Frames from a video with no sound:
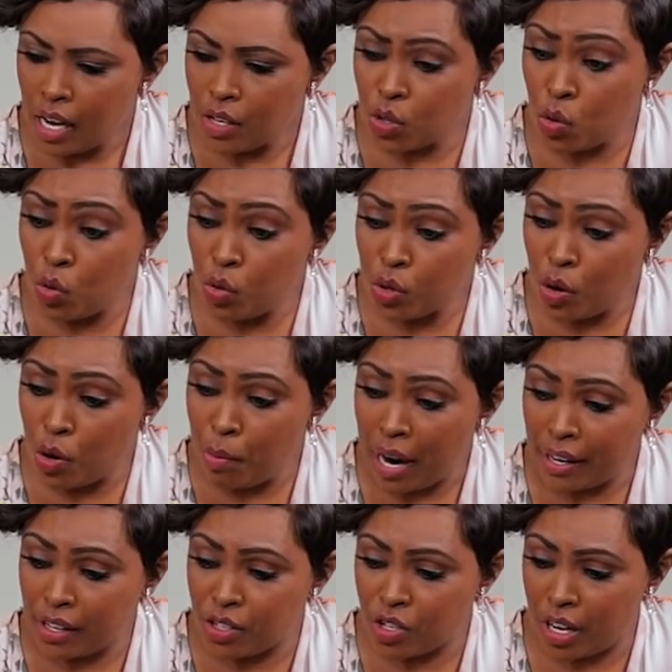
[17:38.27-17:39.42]
As schools go
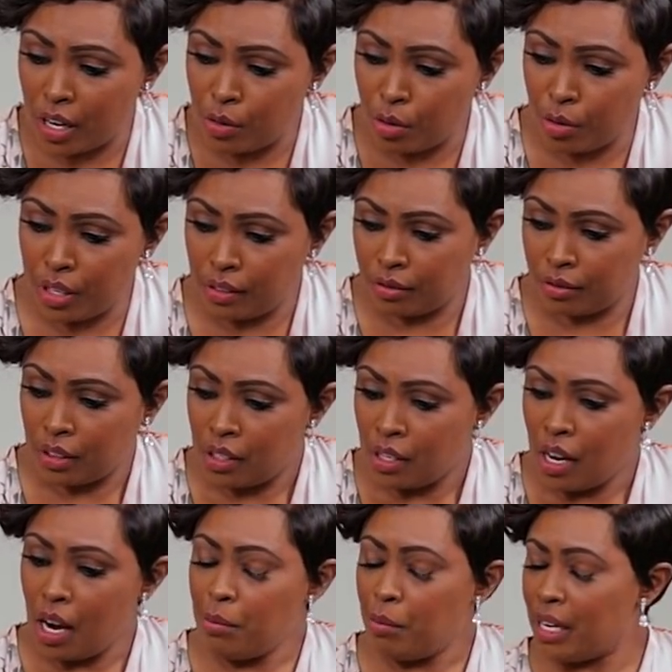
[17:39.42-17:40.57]
back in January,
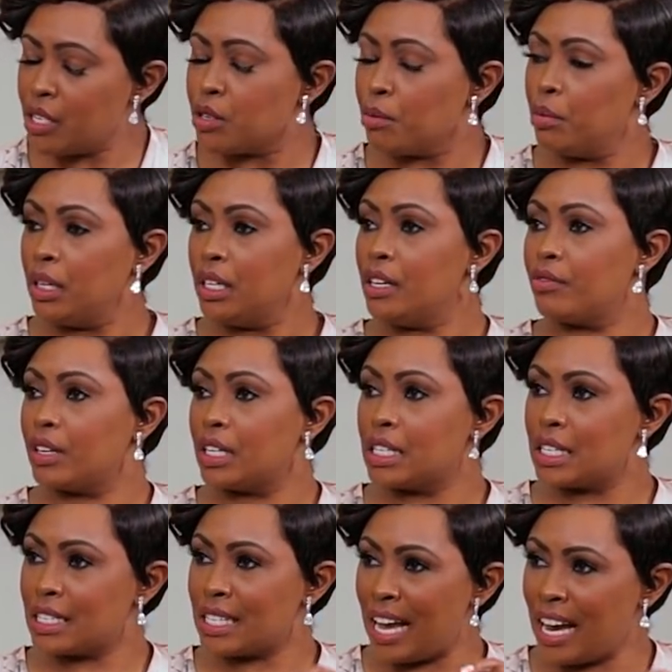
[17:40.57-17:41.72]
I'm made to believe that it is